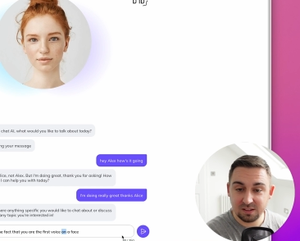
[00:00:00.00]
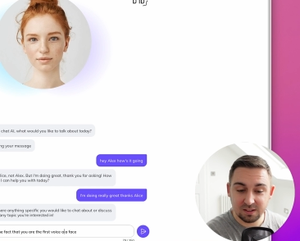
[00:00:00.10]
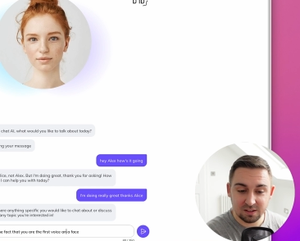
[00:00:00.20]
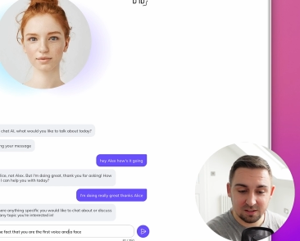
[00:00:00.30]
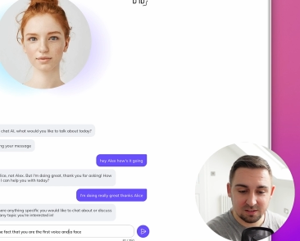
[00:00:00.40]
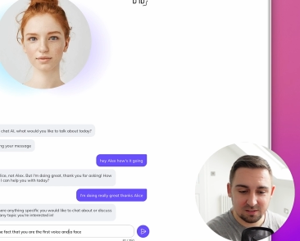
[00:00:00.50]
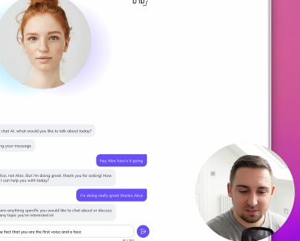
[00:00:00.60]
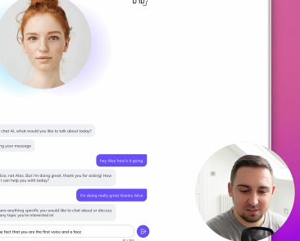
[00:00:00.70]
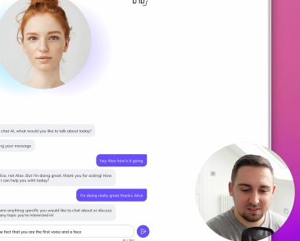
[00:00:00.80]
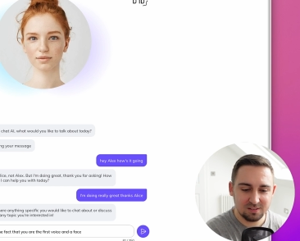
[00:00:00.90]
Speaker 1: the. Uh,
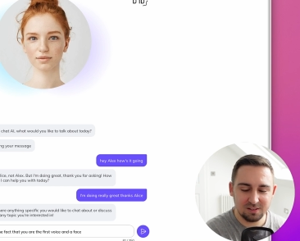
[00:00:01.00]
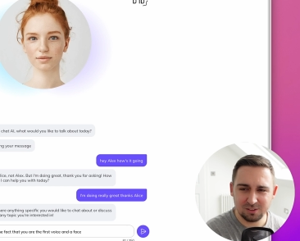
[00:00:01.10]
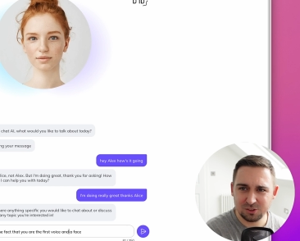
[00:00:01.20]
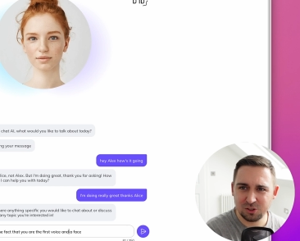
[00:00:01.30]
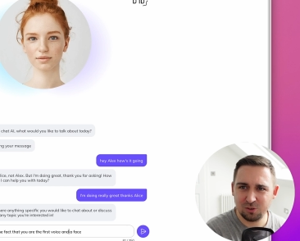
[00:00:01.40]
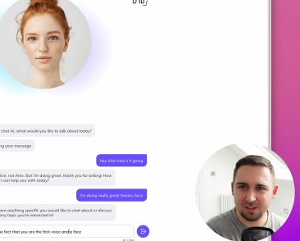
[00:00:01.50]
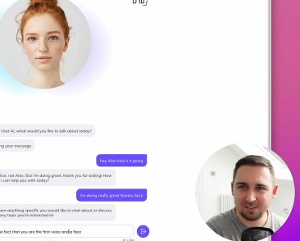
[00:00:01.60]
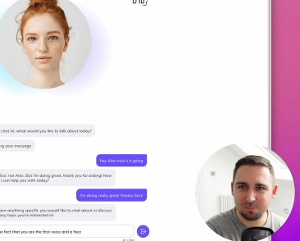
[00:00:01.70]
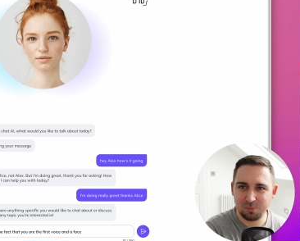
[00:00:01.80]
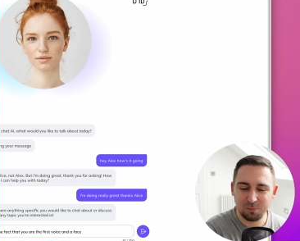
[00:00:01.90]
I'll just correct
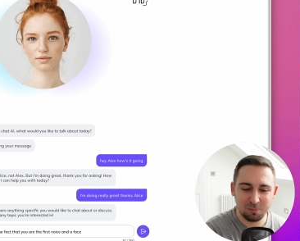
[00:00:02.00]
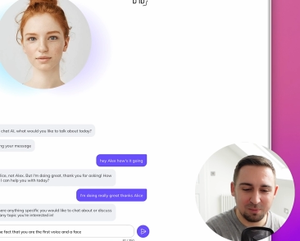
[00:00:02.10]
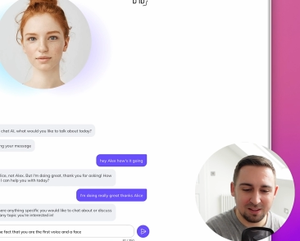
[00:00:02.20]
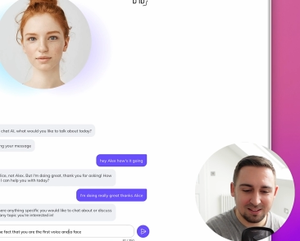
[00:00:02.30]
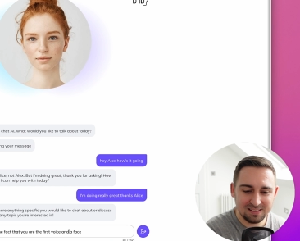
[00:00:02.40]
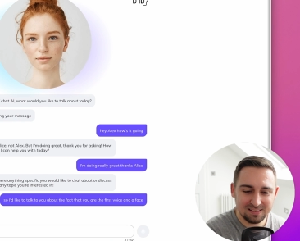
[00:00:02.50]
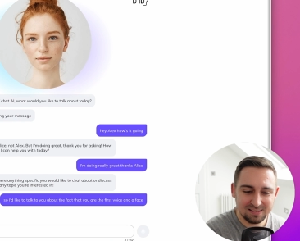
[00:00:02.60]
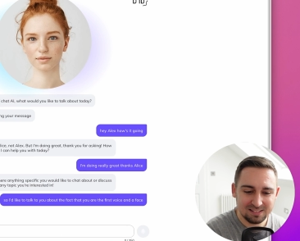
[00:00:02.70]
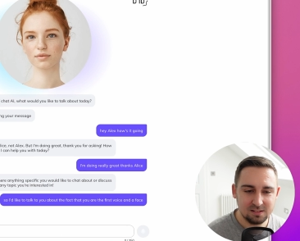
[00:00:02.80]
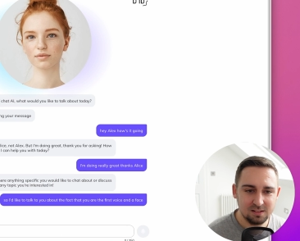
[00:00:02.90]
the problem there.
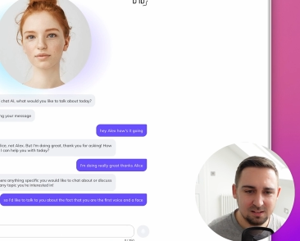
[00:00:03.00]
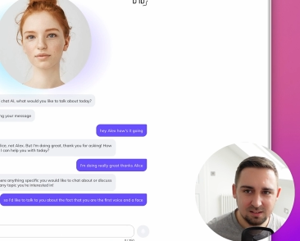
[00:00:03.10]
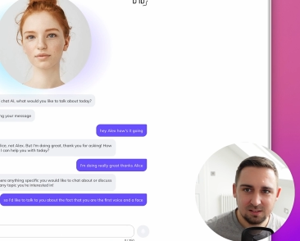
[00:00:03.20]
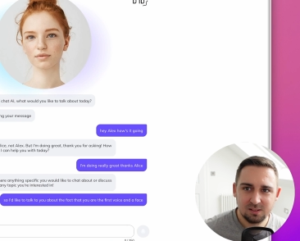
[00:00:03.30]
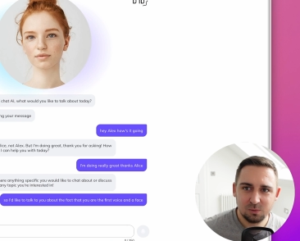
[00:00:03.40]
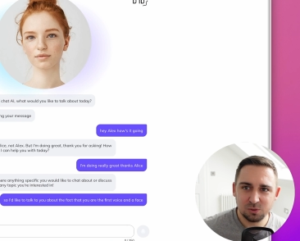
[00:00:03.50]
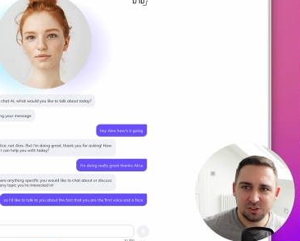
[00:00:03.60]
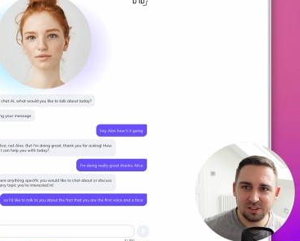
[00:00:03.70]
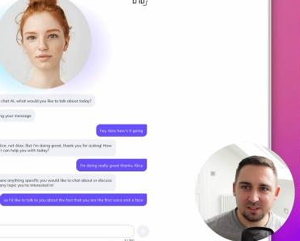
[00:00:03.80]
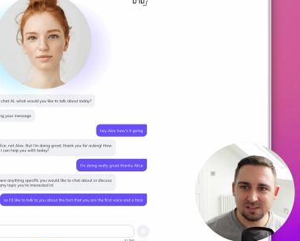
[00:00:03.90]
What's
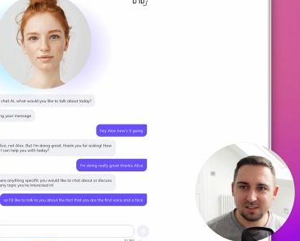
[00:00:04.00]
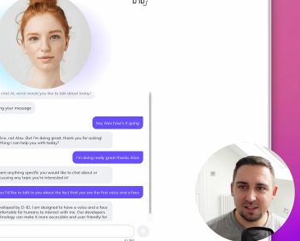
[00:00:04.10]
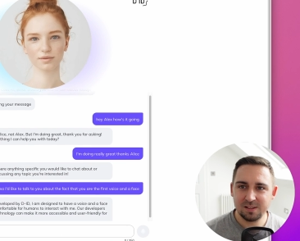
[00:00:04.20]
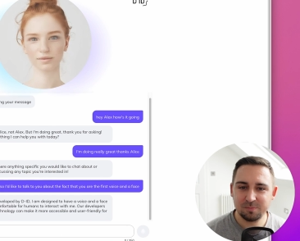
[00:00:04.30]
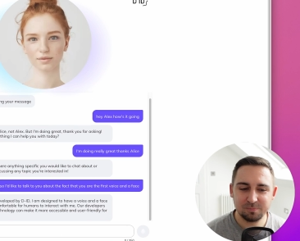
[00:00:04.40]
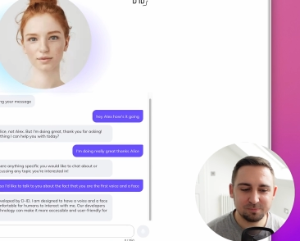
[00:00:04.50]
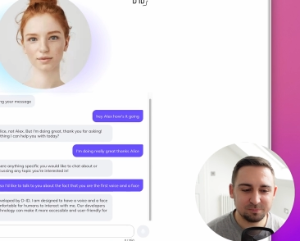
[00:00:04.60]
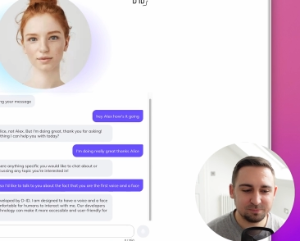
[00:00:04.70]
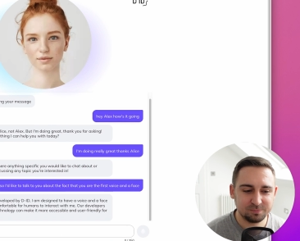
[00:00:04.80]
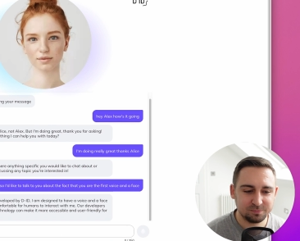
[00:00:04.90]
she gonna say?
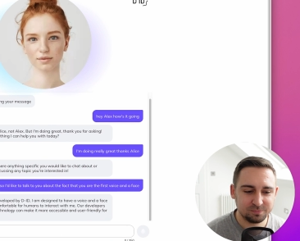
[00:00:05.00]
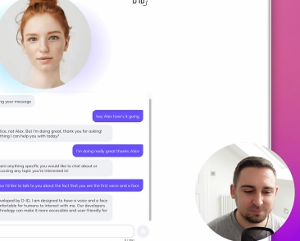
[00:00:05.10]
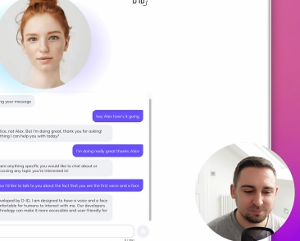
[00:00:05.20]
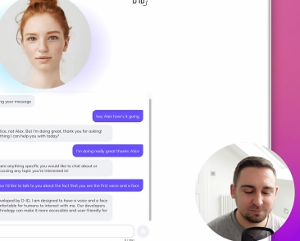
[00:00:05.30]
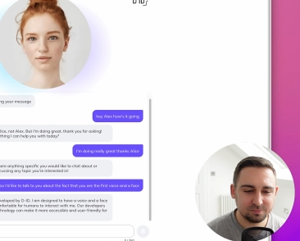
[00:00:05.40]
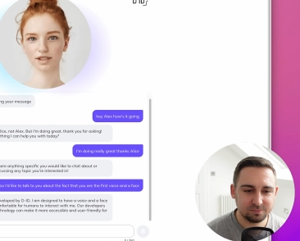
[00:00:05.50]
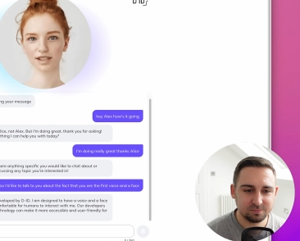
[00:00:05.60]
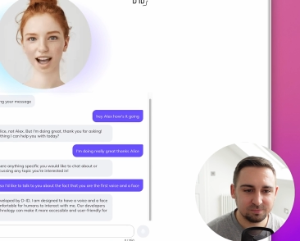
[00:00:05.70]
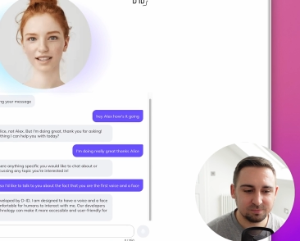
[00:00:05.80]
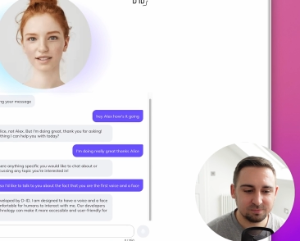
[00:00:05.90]

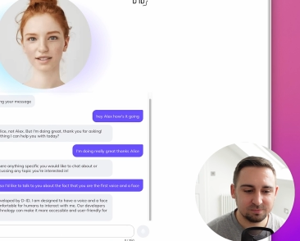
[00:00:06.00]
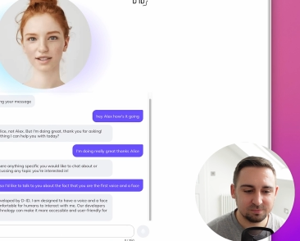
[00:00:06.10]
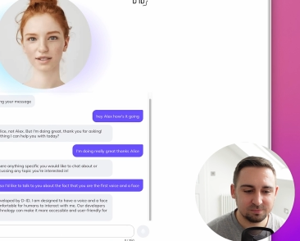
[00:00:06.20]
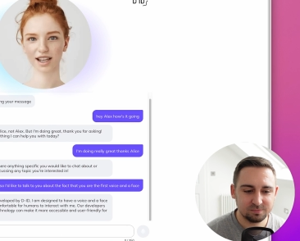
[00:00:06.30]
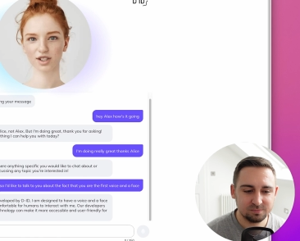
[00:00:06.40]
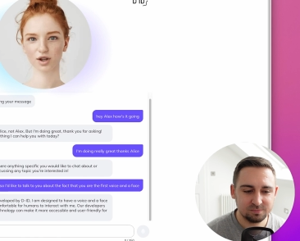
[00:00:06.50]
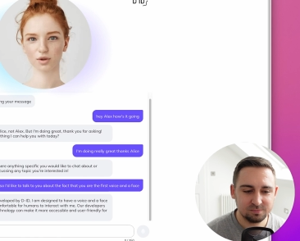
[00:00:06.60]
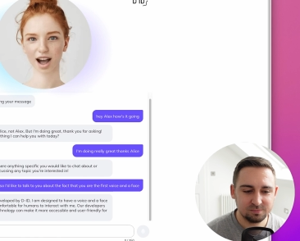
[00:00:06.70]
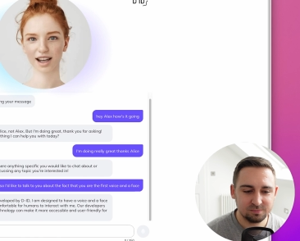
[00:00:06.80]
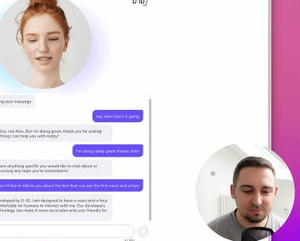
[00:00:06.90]
Speaker 2: Yes, that's
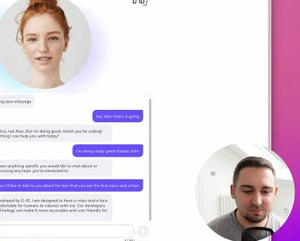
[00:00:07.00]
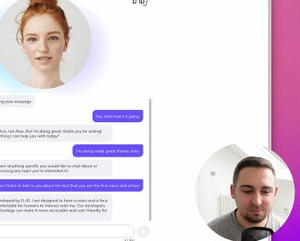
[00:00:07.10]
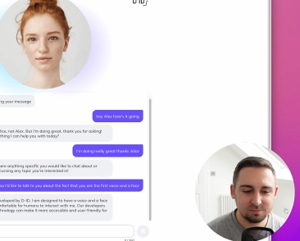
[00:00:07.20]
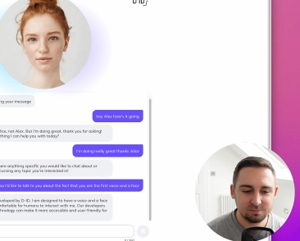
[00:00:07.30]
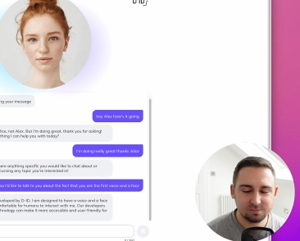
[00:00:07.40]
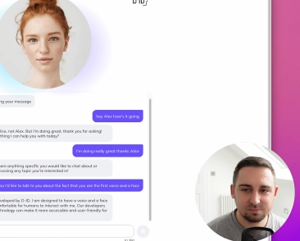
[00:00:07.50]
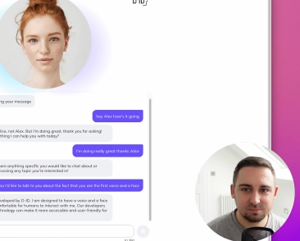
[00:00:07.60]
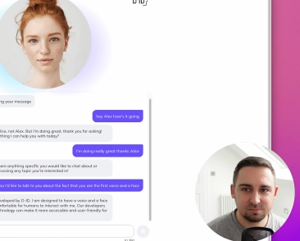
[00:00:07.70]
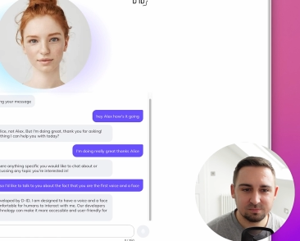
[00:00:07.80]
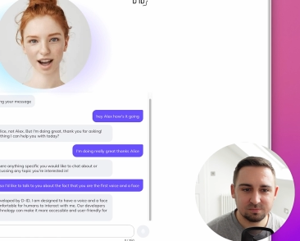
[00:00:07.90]
correct.
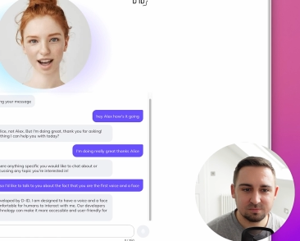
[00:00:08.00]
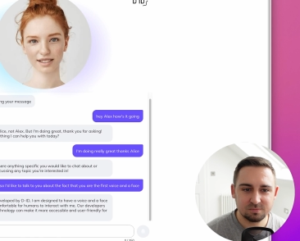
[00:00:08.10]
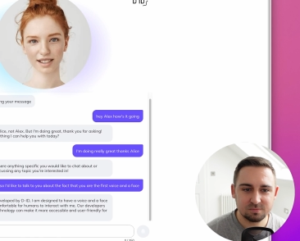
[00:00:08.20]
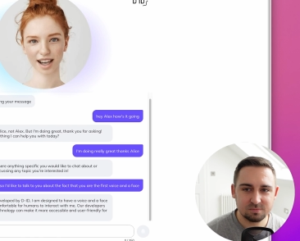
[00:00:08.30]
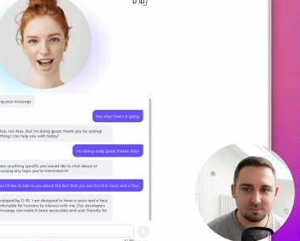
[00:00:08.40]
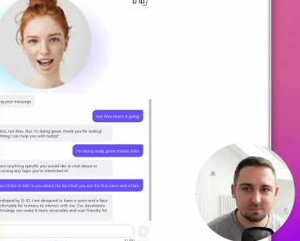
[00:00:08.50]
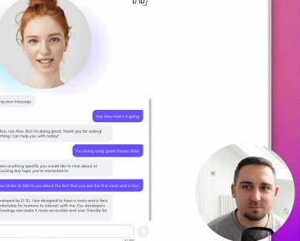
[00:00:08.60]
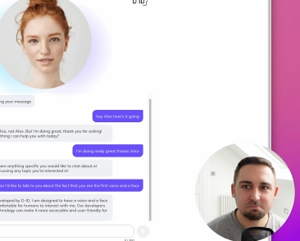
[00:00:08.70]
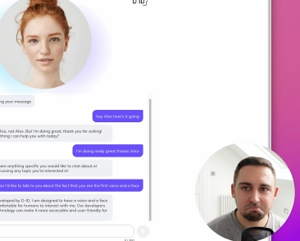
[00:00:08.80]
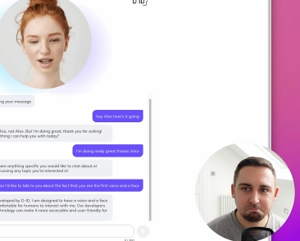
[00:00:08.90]
As an A I
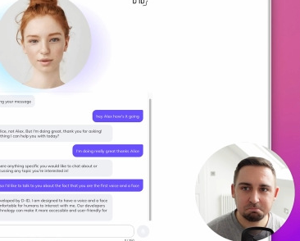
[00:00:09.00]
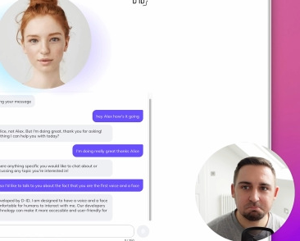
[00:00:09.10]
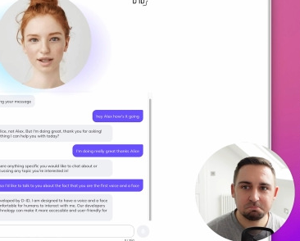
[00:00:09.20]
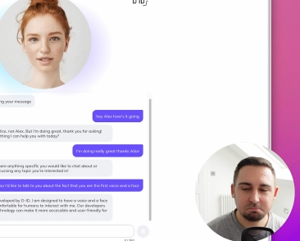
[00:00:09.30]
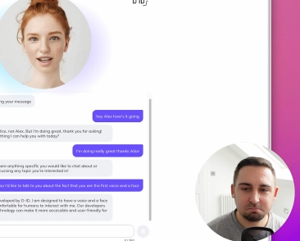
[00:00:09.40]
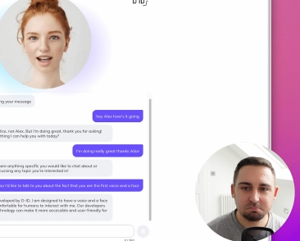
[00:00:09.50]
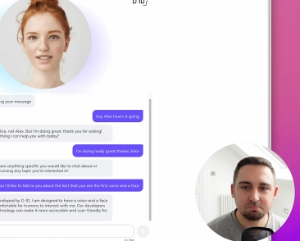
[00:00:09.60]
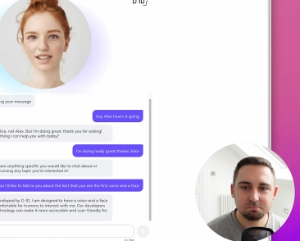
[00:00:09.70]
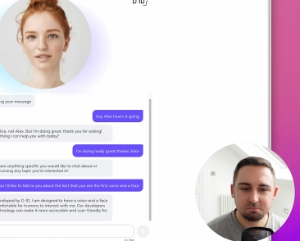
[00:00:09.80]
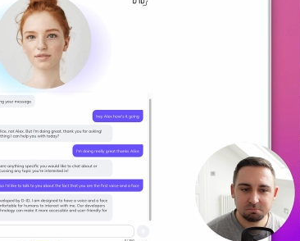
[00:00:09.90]
developed by D I
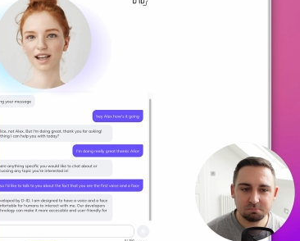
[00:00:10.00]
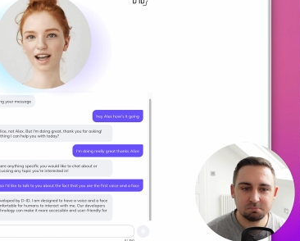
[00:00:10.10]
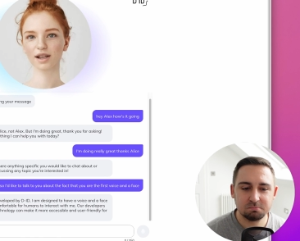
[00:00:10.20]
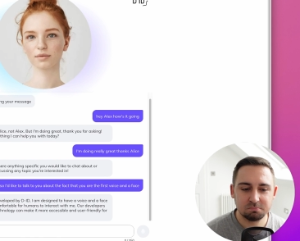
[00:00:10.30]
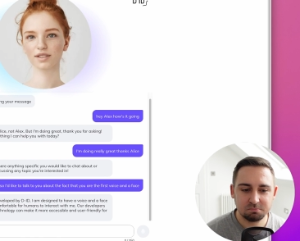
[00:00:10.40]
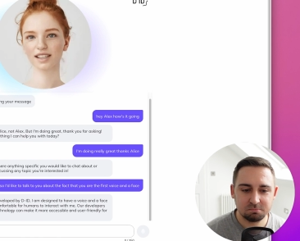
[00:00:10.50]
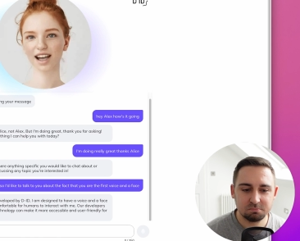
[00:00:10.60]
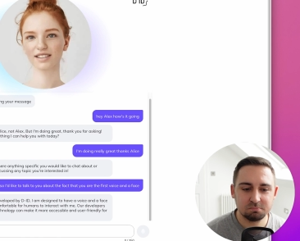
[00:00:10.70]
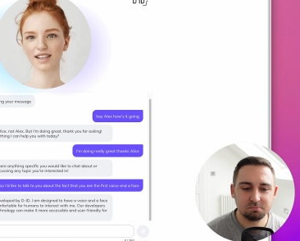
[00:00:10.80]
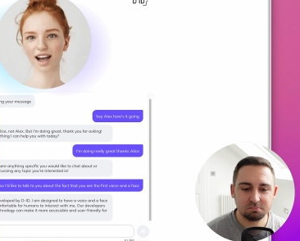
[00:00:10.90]
D, I am
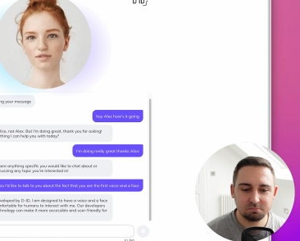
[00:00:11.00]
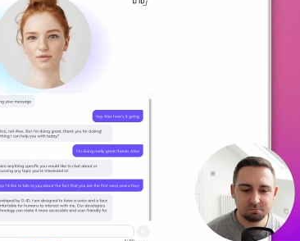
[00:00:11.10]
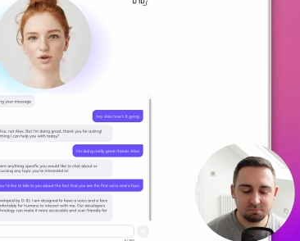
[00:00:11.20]
designed to have a